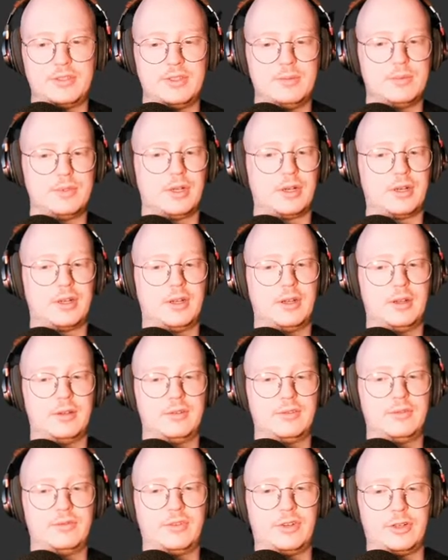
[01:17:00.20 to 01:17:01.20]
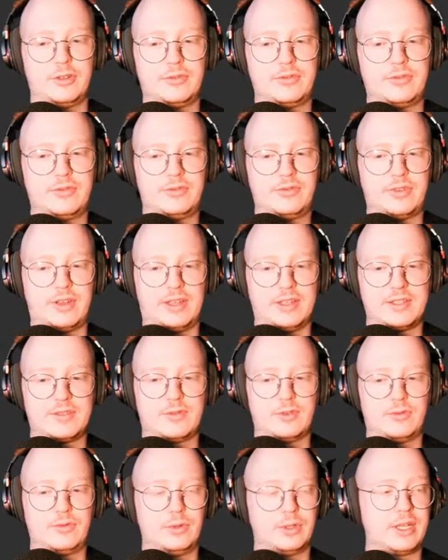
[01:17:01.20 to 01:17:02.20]
seems like uh, very fast
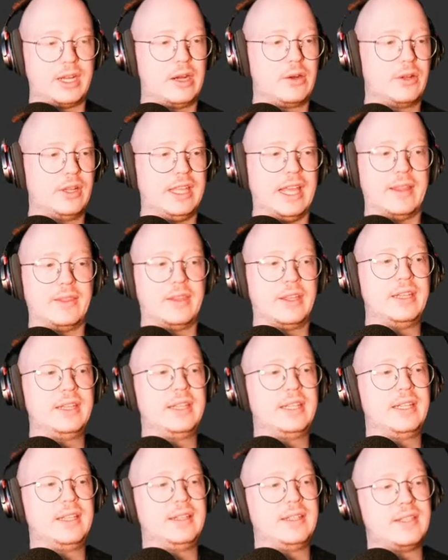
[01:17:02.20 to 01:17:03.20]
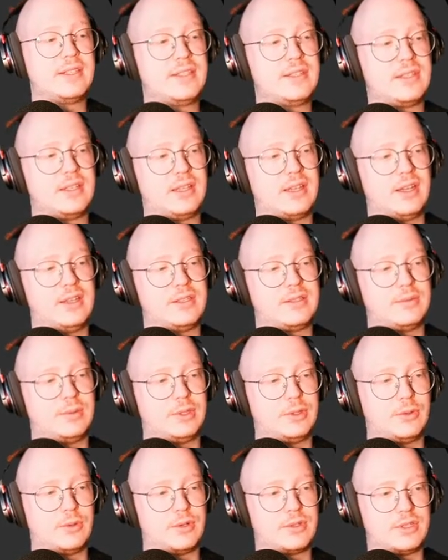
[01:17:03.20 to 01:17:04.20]
for a full character. Yeah, th this is the case with
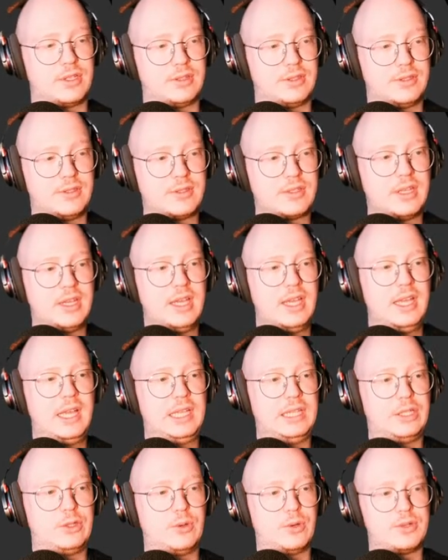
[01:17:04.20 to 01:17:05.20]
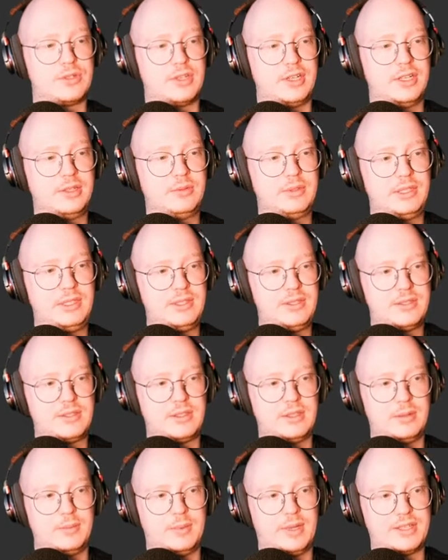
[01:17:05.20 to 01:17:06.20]
a course like this. The course I released,
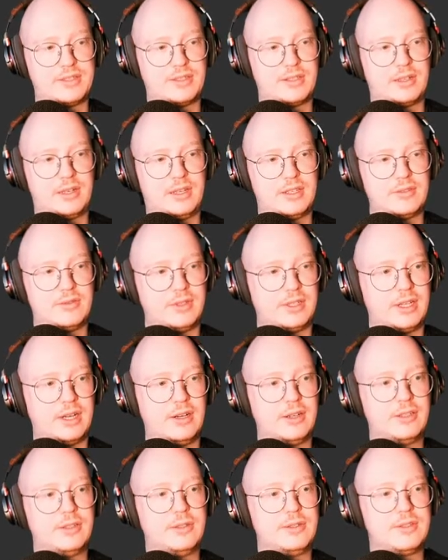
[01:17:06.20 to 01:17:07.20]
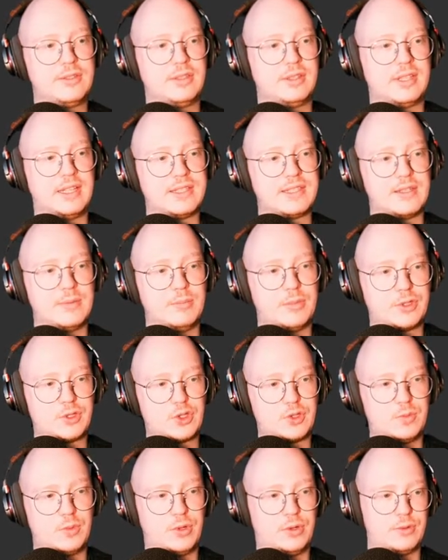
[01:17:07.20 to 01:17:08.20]
the masterclass for the characters, that's a much
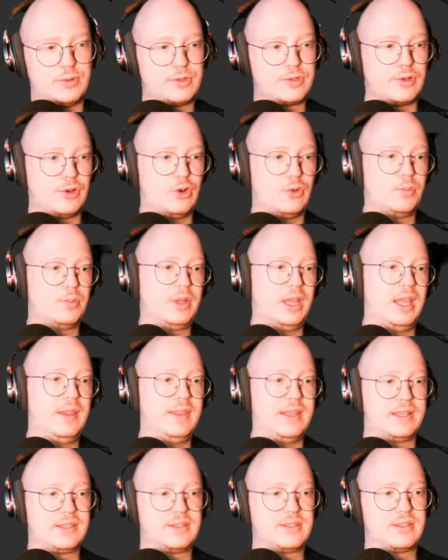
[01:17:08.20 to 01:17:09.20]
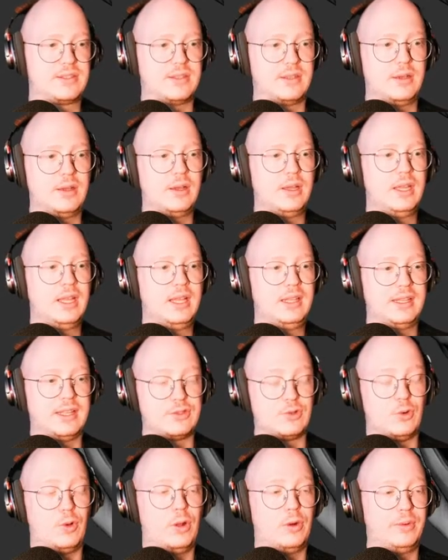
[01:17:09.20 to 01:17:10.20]
smaller scope and that's uh, that's
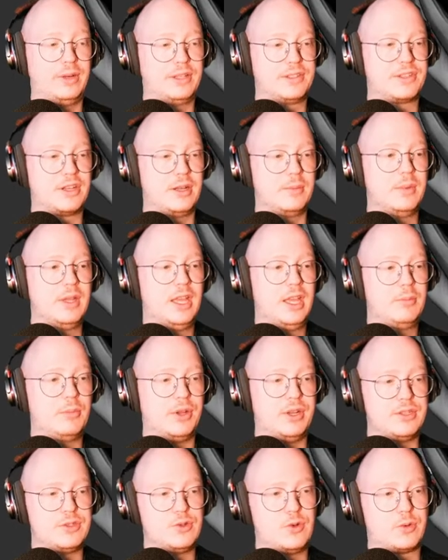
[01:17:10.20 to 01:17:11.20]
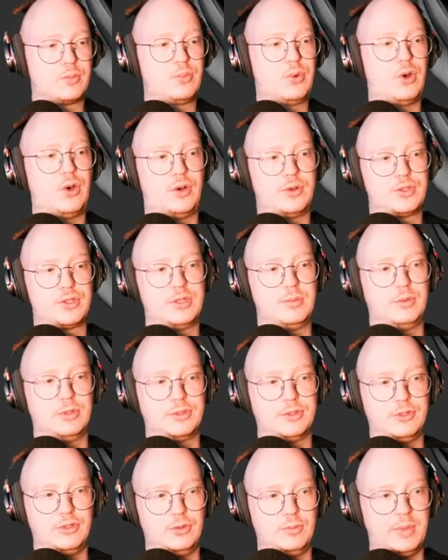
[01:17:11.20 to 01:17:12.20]
all real time. But it's not possible
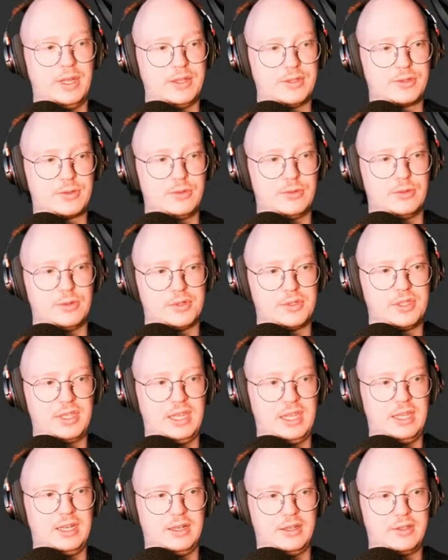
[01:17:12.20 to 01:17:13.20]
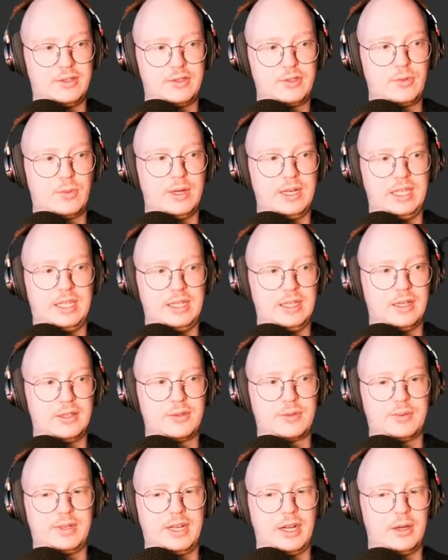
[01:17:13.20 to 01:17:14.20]
to do Ben's course in
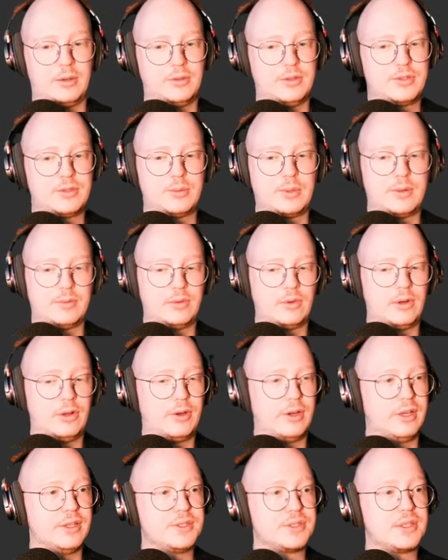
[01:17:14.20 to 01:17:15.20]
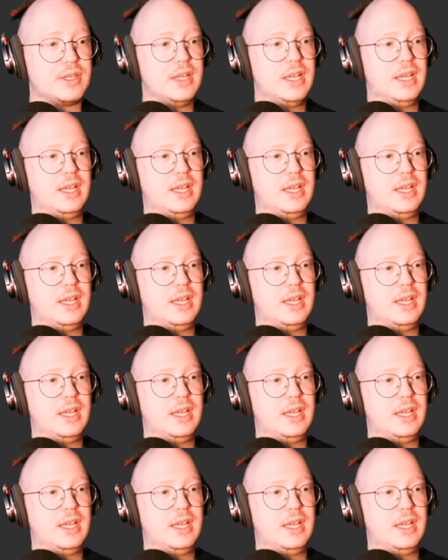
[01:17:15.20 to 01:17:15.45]
23 hours, however long it is.